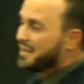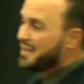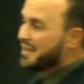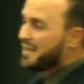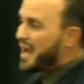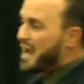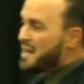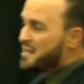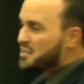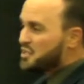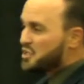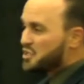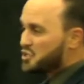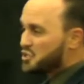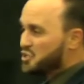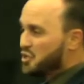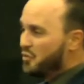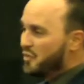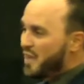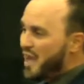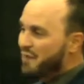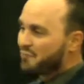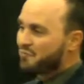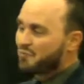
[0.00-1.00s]
And you just
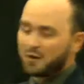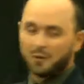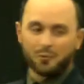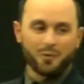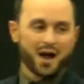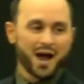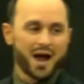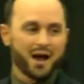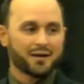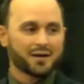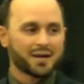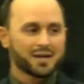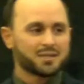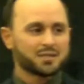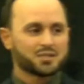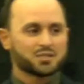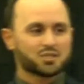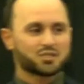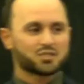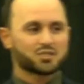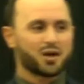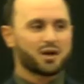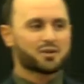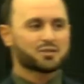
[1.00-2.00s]
do that for a while and you
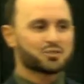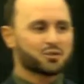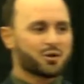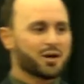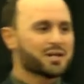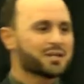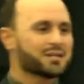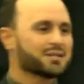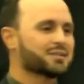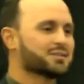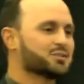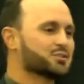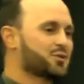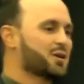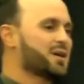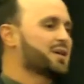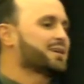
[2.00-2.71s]
just start drinking.